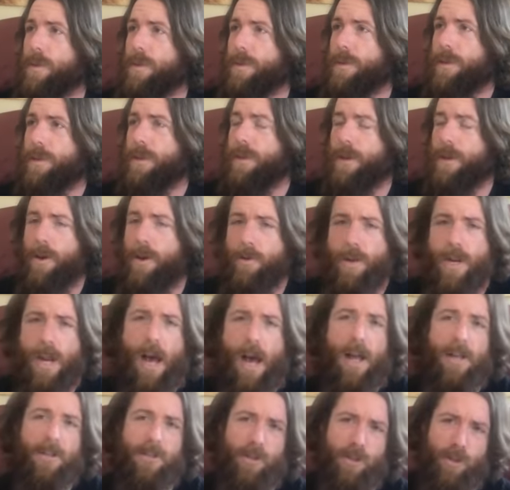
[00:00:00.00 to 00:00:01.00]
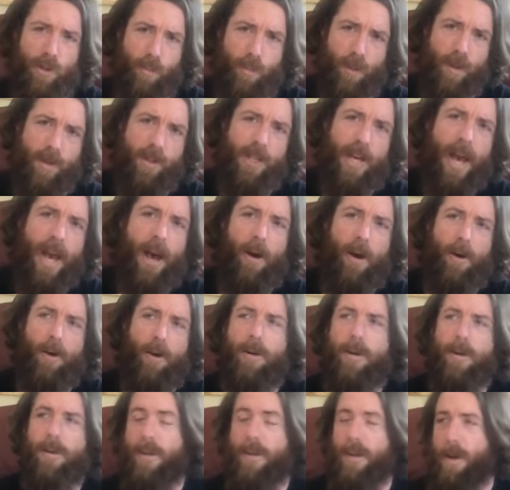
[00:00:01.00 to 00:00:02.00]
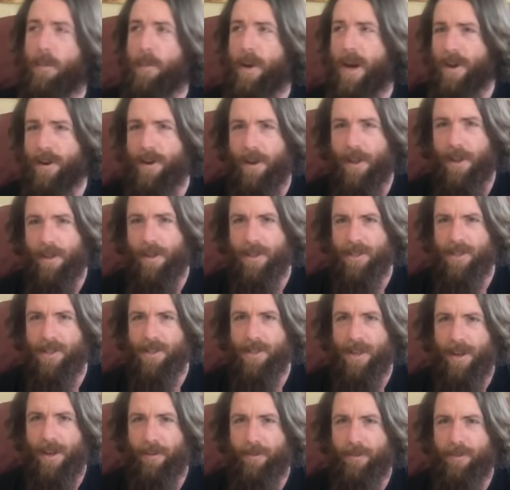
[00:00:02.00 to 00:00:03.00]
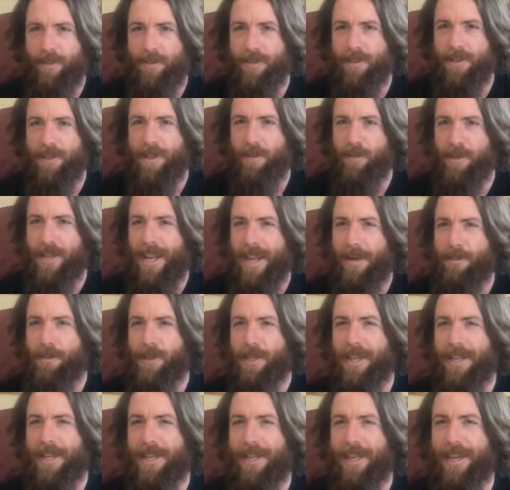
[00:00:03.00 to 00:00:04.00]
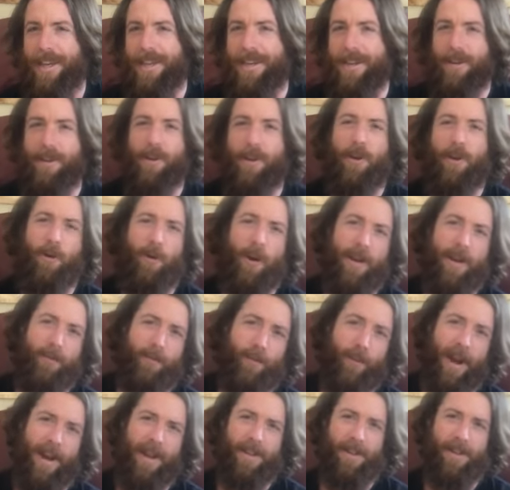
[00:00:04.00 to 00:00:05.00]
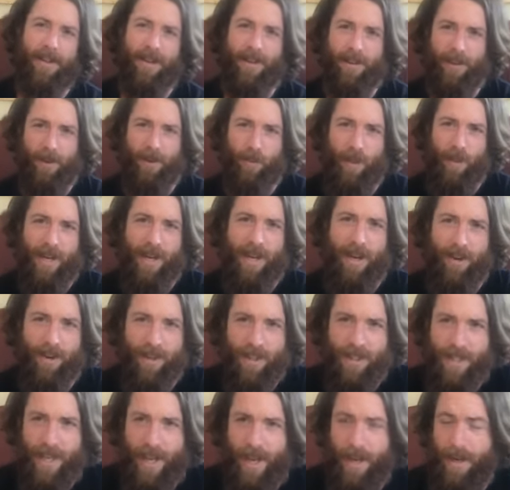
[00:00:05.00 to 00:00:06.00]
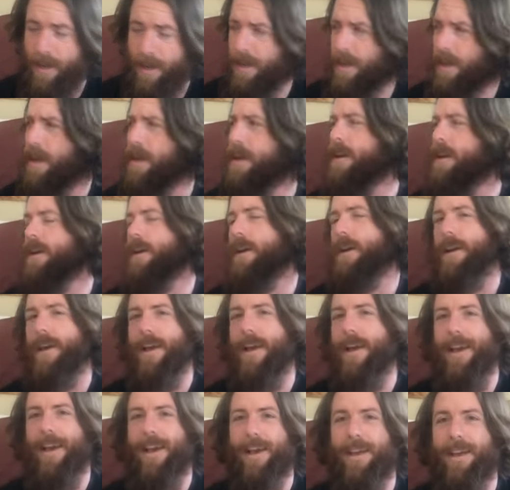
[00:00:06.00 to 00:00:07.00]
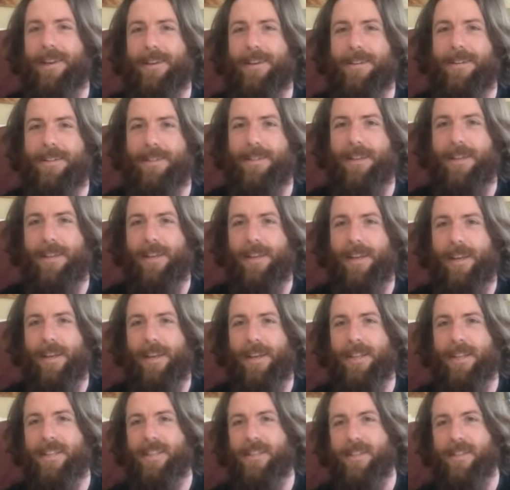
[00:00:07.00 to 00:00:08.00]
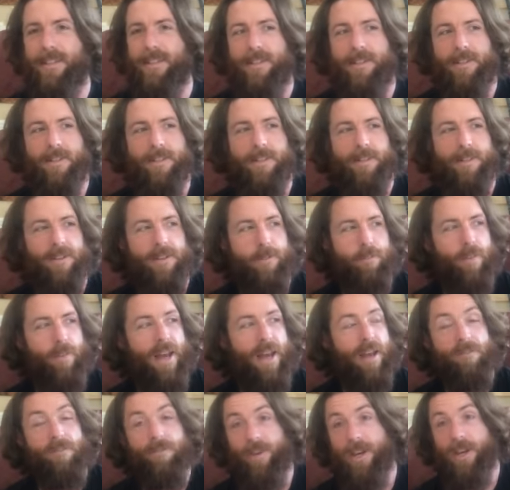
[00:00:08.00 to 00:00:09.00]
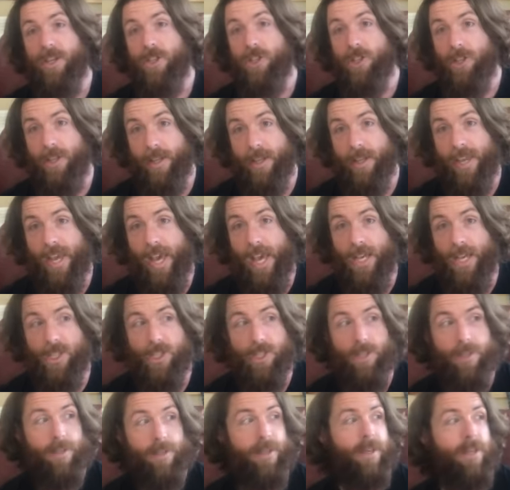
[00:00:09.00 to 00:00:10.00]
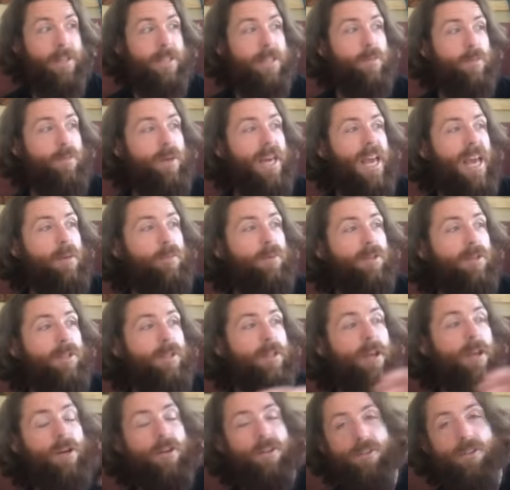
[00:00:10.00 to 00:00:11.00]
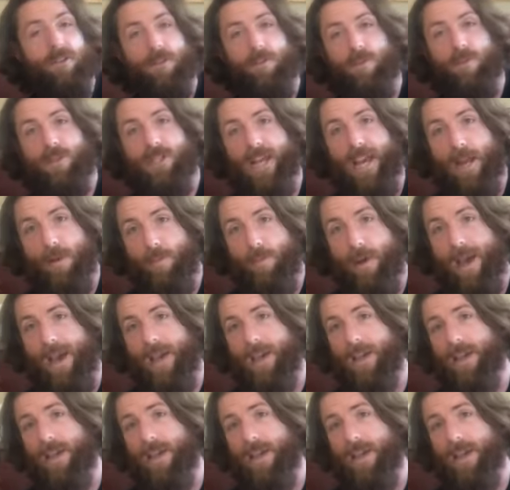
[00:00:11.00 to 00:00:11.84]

you know, not super down about all this stuff. Sometimes I get, quite frankly, a little bit irritated. And it's beneficial occasionally to be able to go do some sandbag